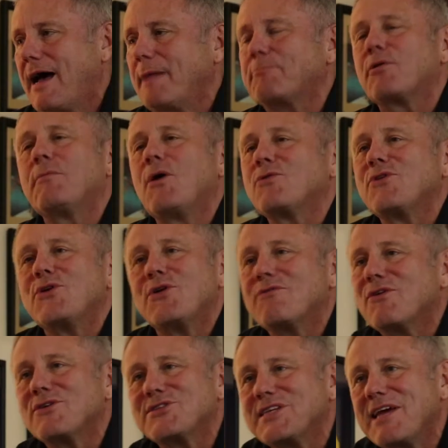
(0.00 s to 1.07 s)
I promote the
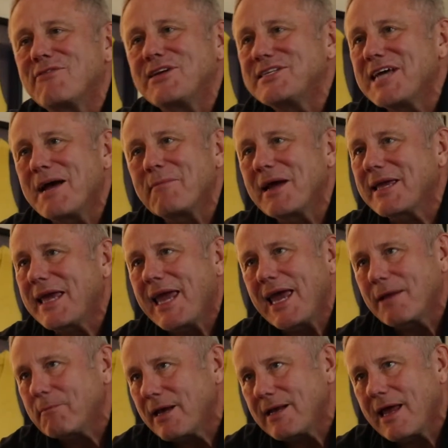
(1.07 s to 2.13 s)
university every time I
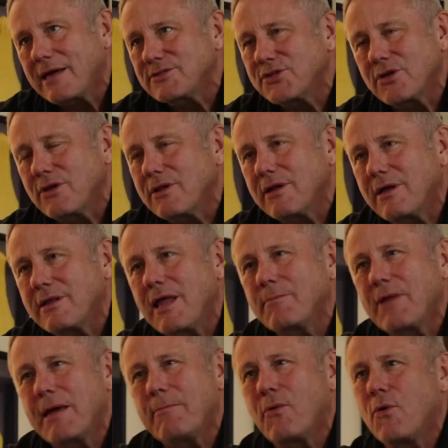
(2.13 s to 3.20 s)
can. My National
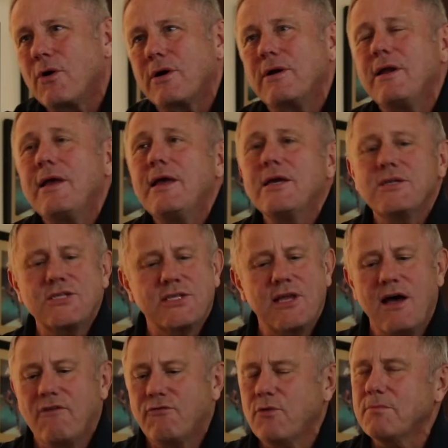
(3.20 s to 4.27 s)
Alumni Board
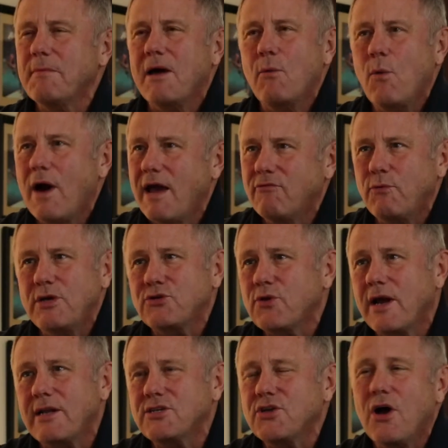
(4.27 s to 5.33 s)
stuff with my wife, we
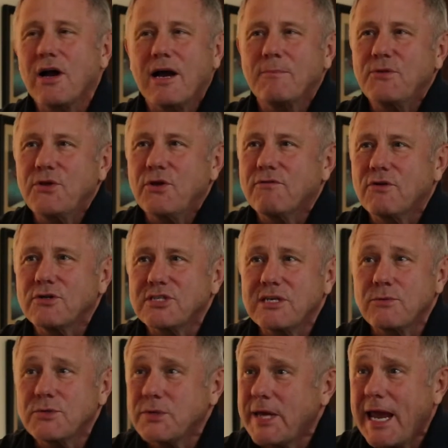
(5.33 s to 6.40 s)
try to talk up the
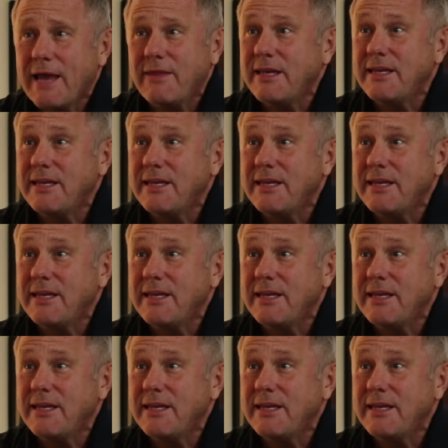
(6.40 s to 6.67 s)
university as we can.